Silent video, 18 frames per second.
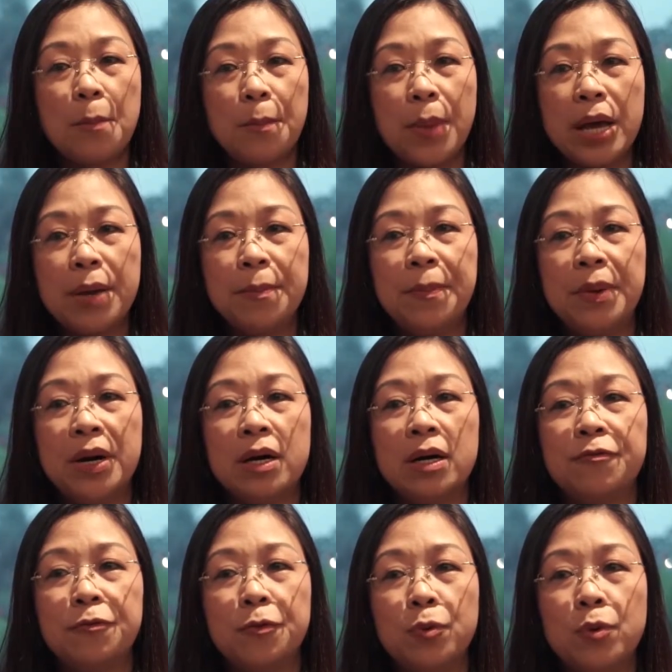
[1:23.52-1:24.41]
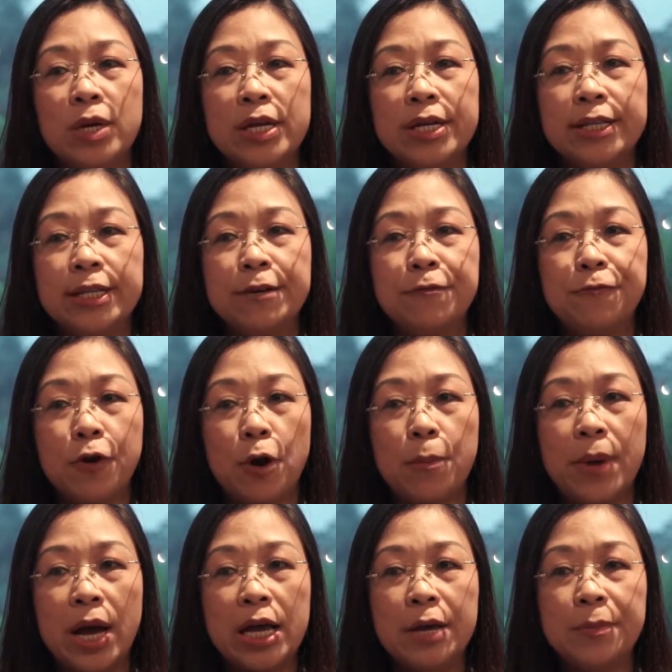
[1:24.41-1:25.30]
paper quality
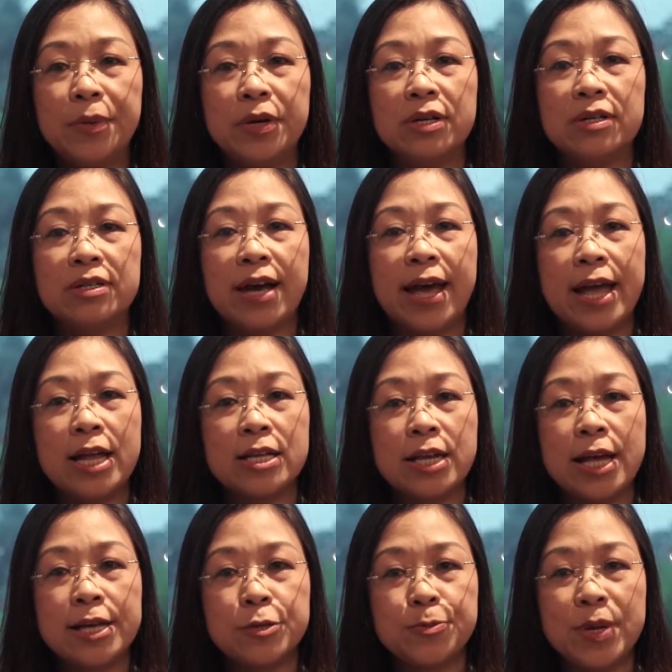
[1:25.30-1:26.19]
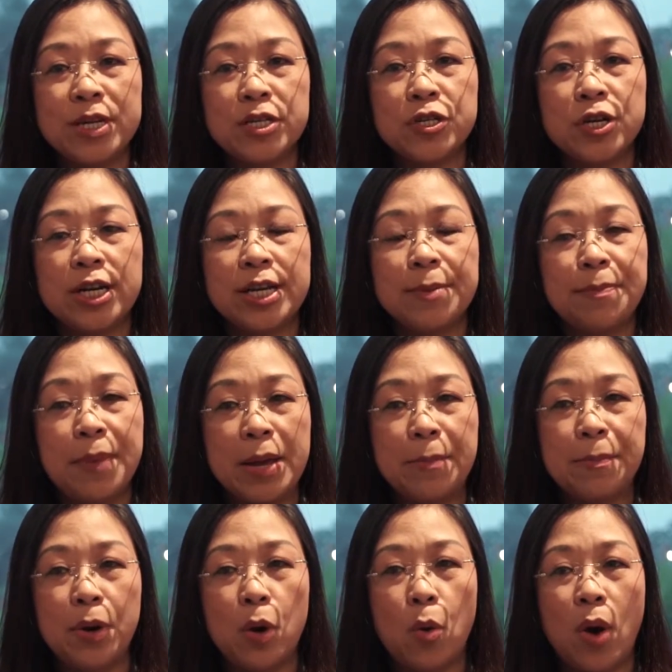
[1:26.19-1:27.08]
from April and especially
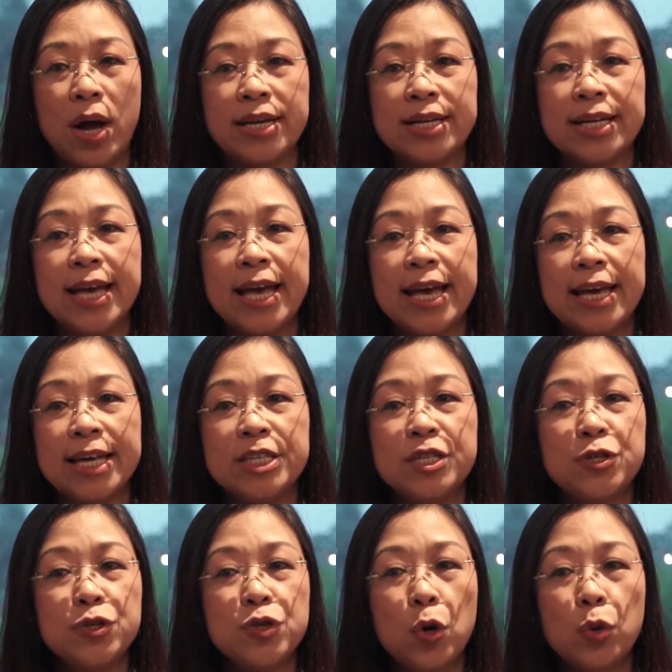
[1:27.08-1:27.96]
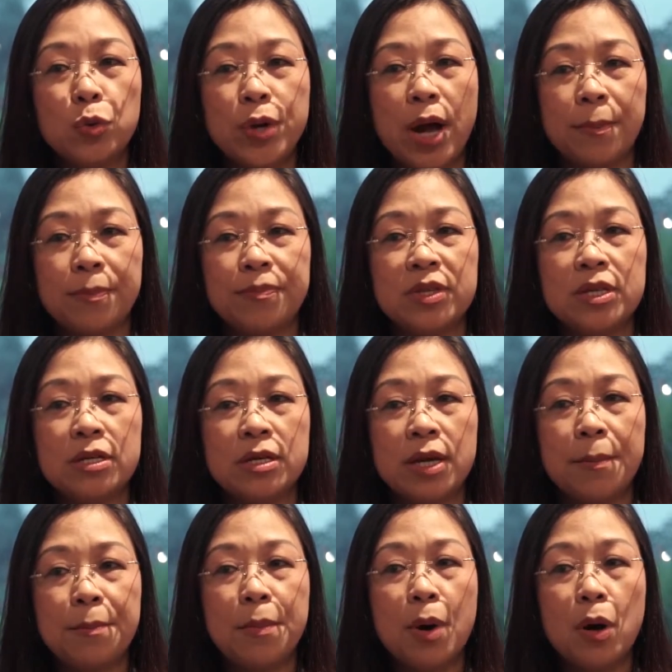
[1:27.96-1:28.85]
PaperOne is no doubt the
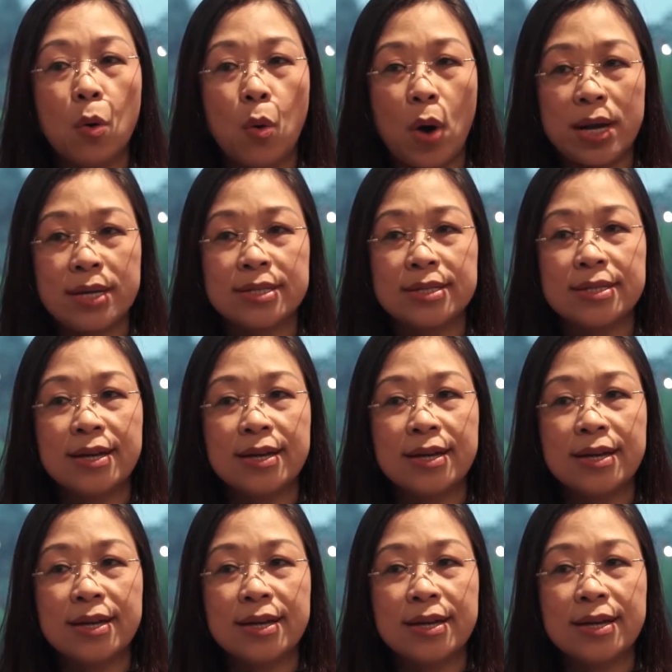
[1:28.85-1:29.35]
number one.